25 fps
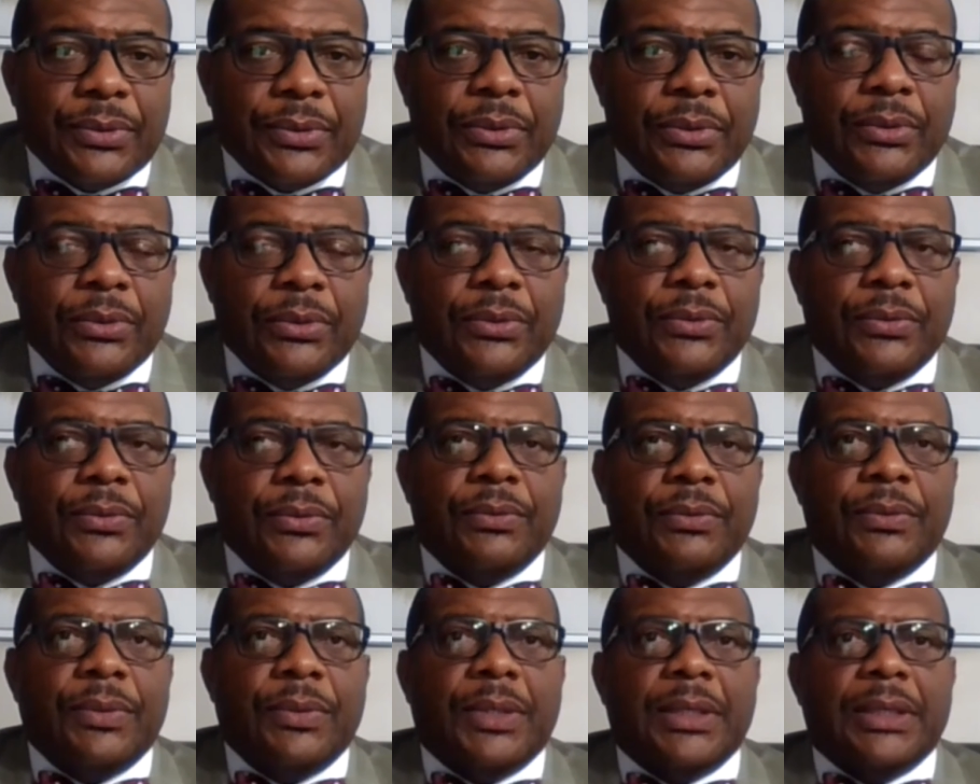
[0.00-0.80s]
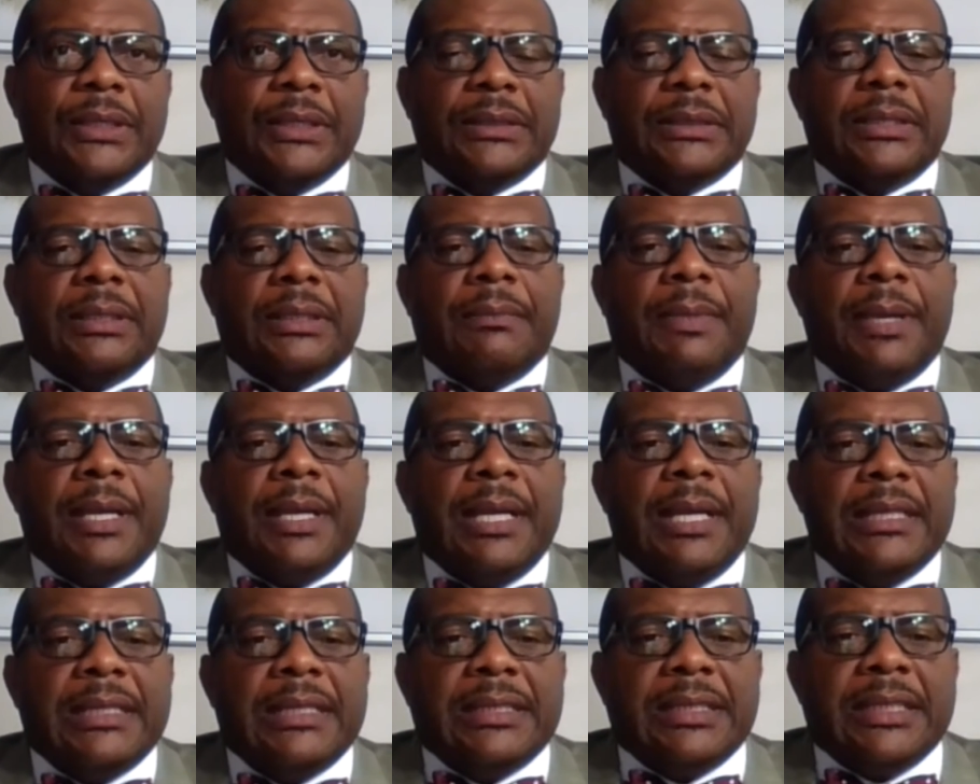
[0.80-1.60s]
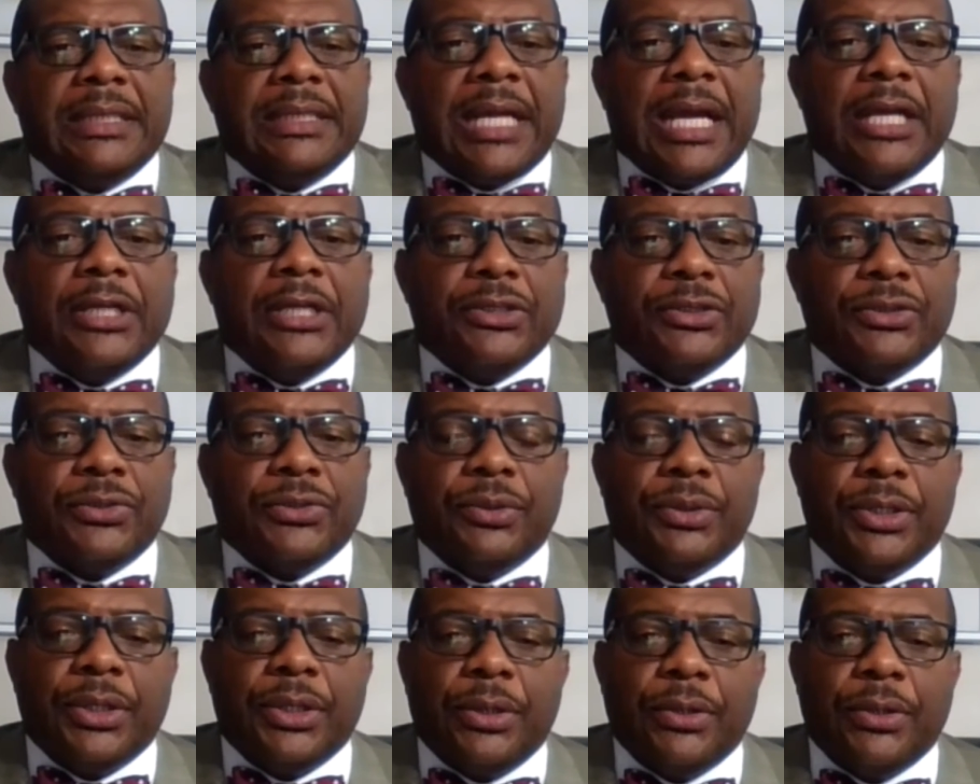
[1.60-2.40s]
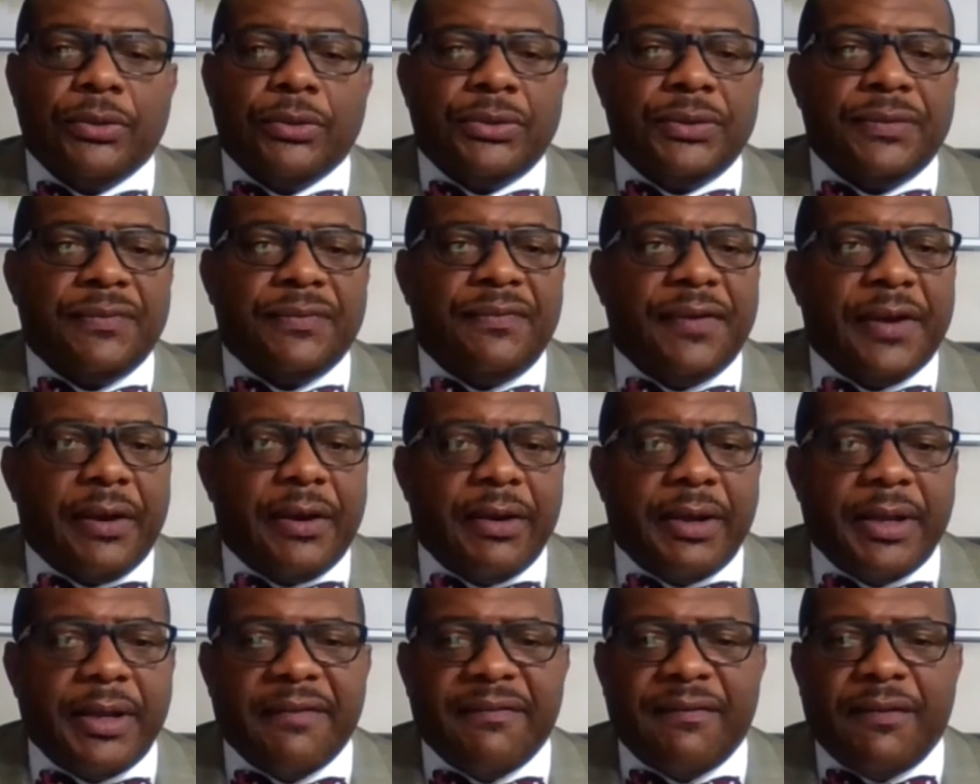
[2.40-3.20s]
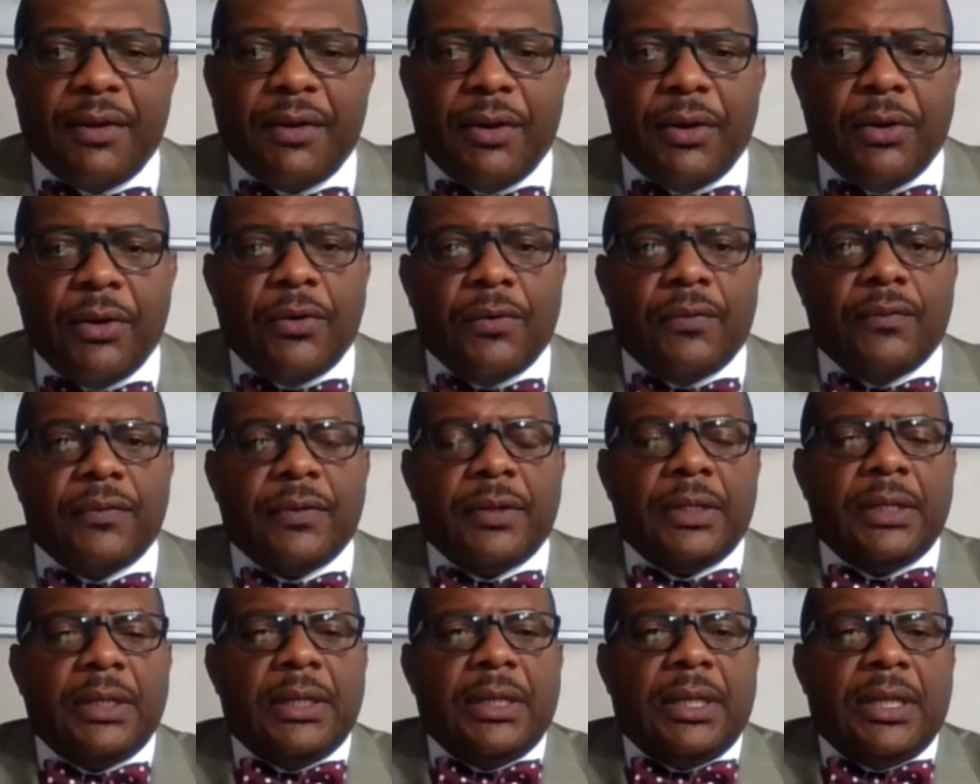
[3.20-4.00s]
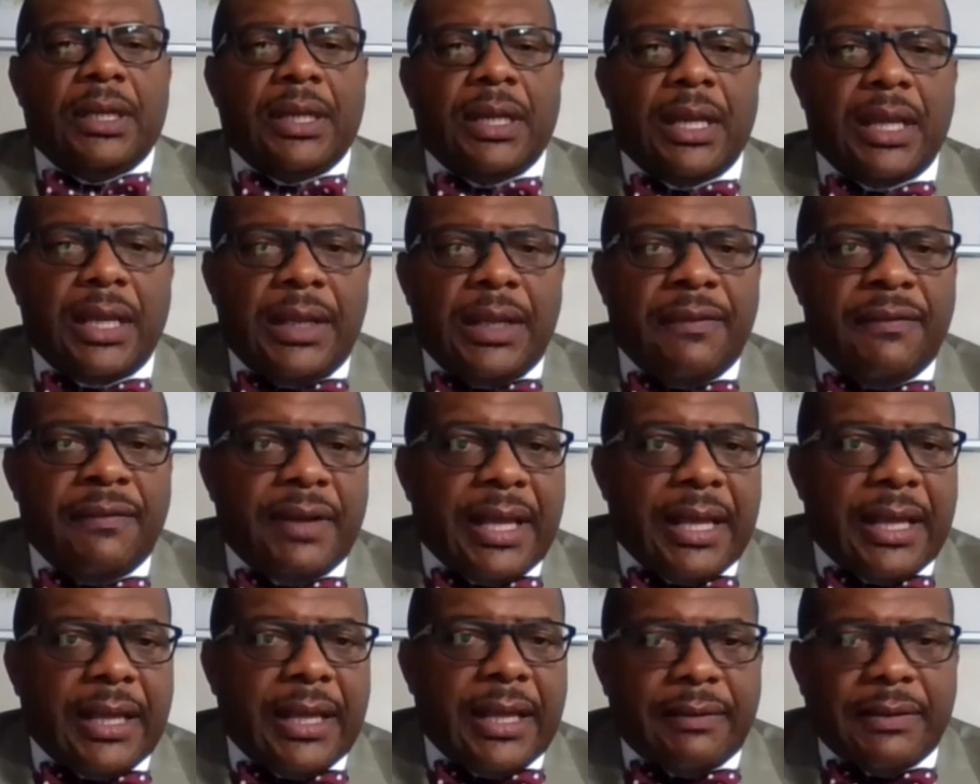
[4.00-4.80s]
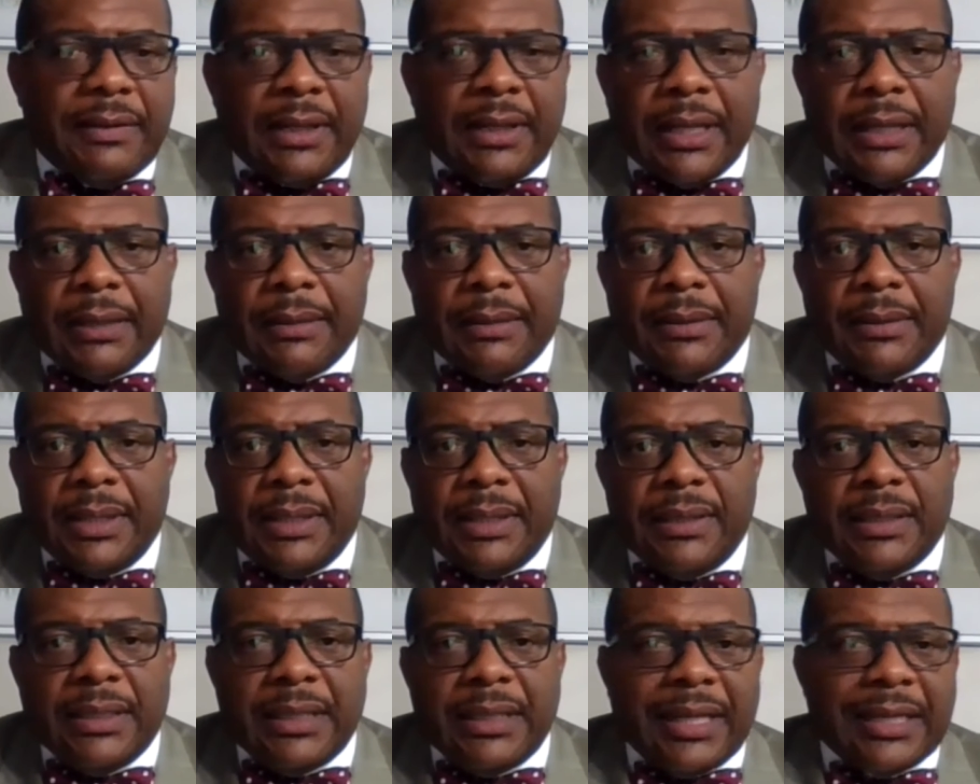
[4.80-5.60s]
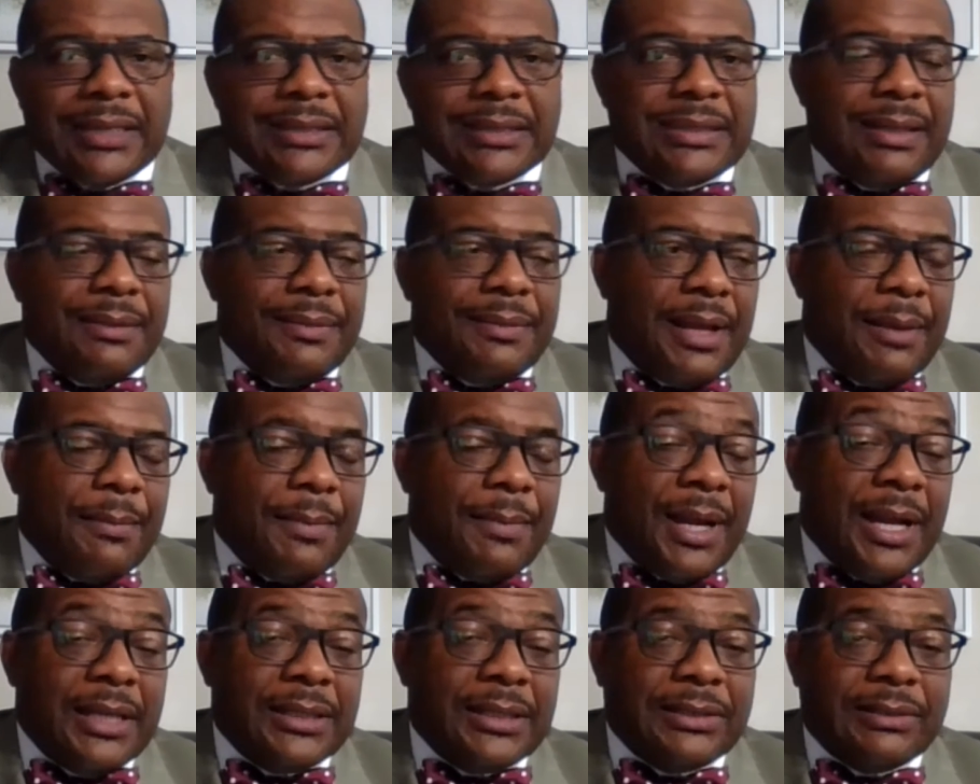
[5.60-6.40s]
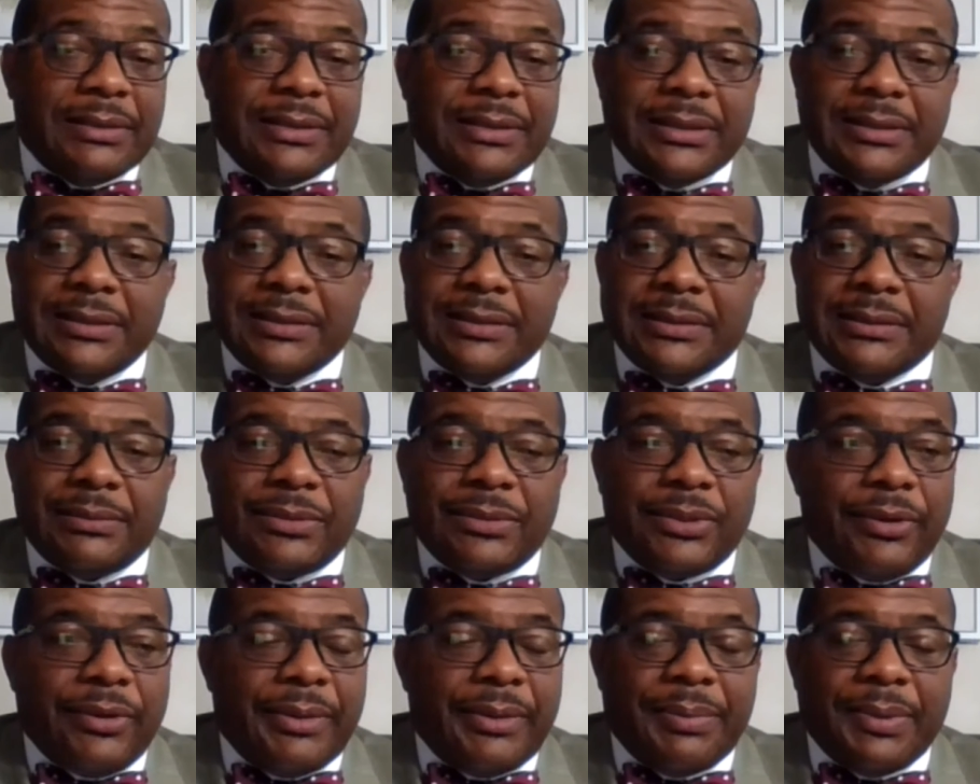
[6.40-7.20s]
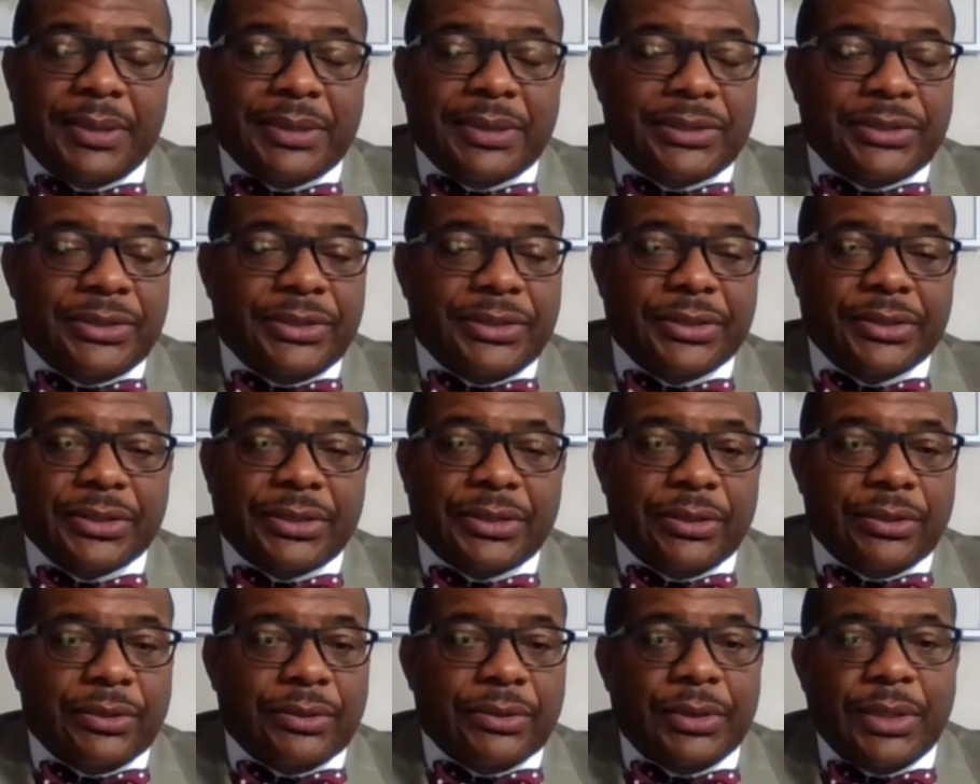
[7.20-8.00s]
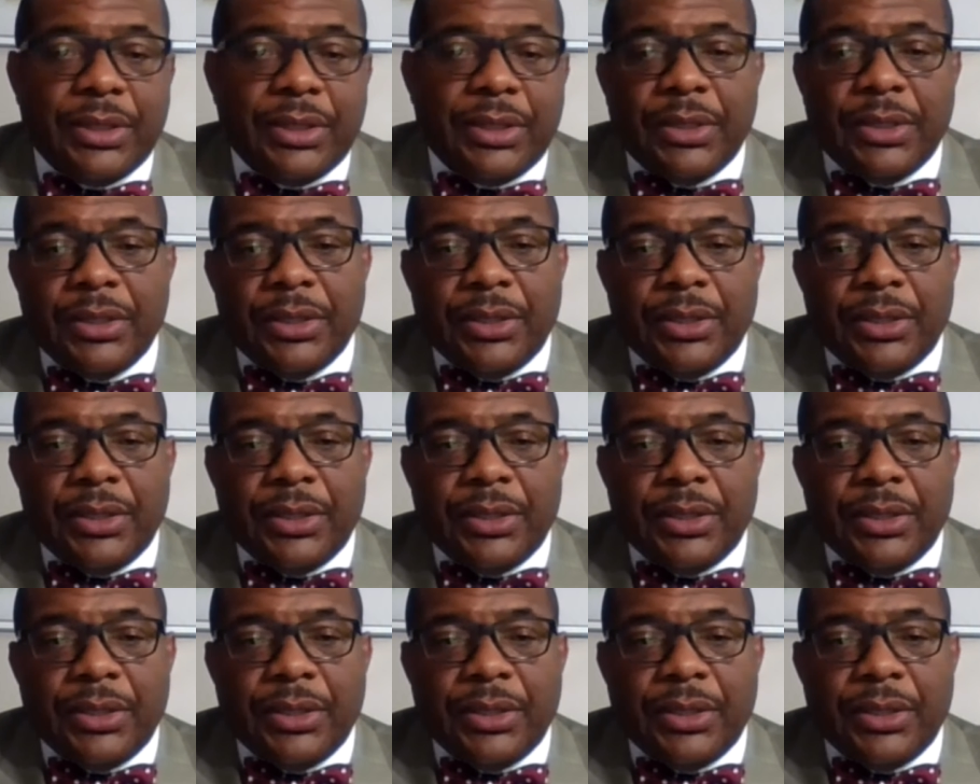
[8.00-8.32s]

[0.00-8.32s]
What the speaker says: who was an amazing high school coach, very involved, even had like I said, now mind you, this is 30 plus years ago.